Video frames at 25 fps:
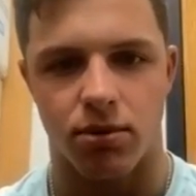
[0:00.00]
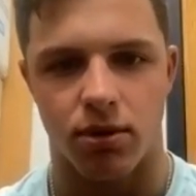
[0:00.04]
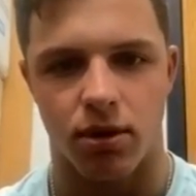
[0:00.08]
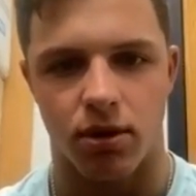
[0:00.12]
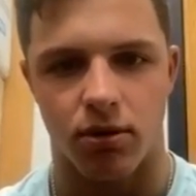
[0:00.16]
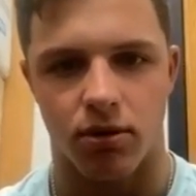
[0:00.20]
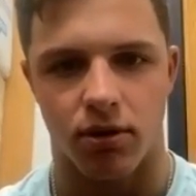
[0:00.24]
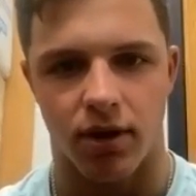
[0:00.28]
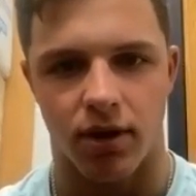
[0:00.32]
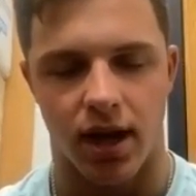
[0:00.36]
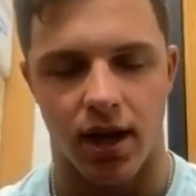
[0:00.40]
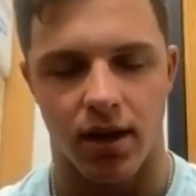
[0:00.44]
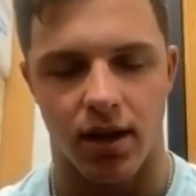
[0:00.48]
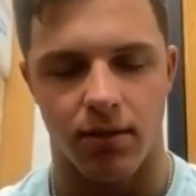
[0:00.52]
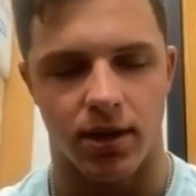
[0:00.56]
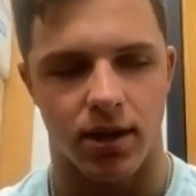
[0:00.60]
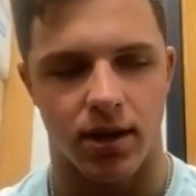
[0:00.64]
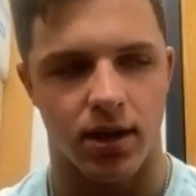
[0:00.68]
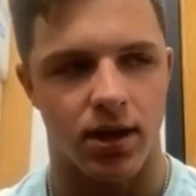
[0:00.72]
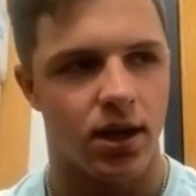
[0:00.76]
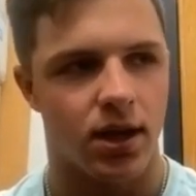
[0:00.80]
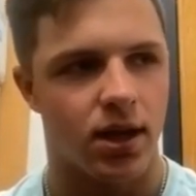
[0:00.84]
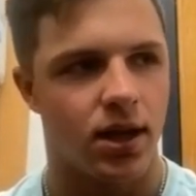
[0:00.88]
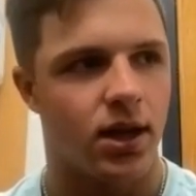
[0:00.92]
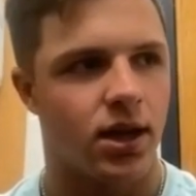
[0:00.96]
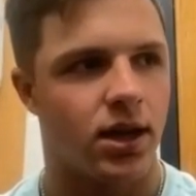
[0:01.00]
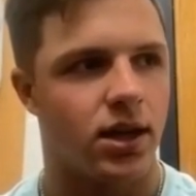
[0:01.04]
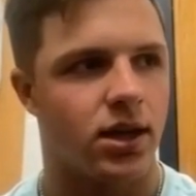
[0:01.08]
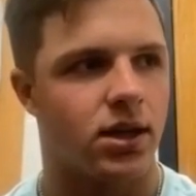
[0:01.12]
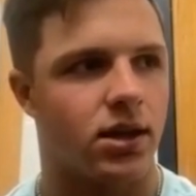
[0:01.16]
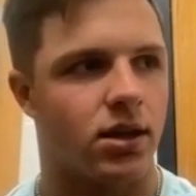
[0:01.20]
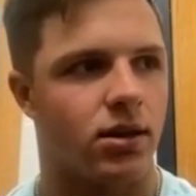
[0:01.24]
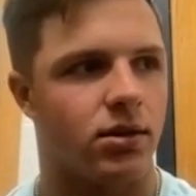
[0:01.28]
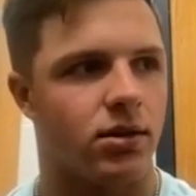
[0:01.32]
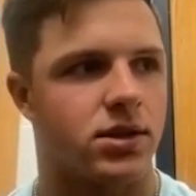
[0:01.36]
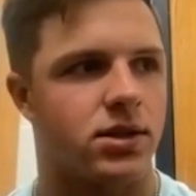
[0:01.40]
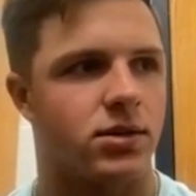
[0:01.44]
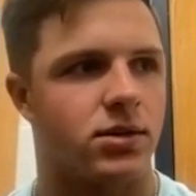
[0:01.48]
program and, you
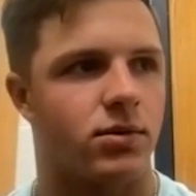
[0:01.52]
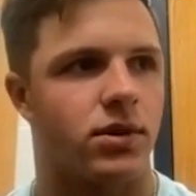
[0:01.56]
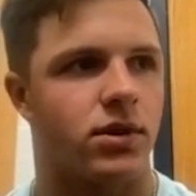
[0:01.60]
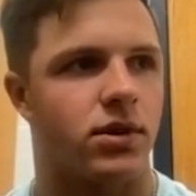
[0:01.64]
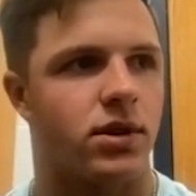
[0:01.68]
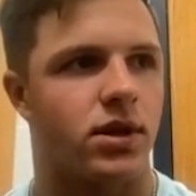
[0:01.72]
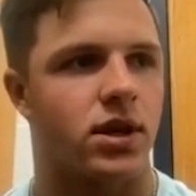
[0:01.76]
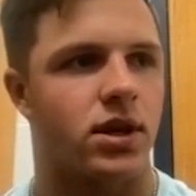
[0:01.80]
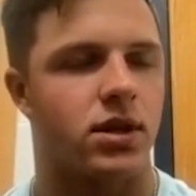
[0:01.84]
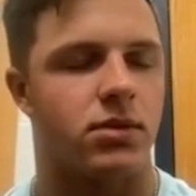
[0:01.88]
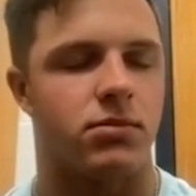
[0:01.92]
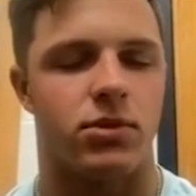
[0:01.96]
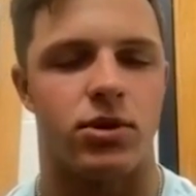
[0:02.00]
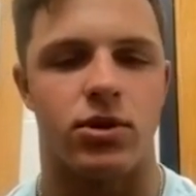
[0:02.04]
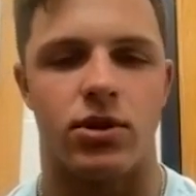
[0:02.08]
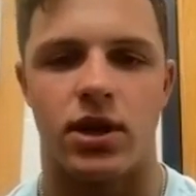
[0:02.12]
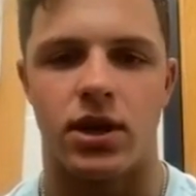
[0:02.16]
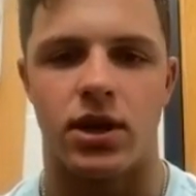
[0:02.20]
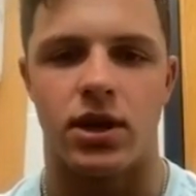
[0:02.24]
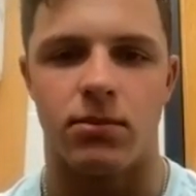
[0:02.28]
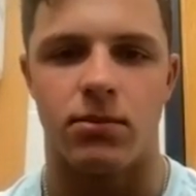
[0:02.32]
know, with a community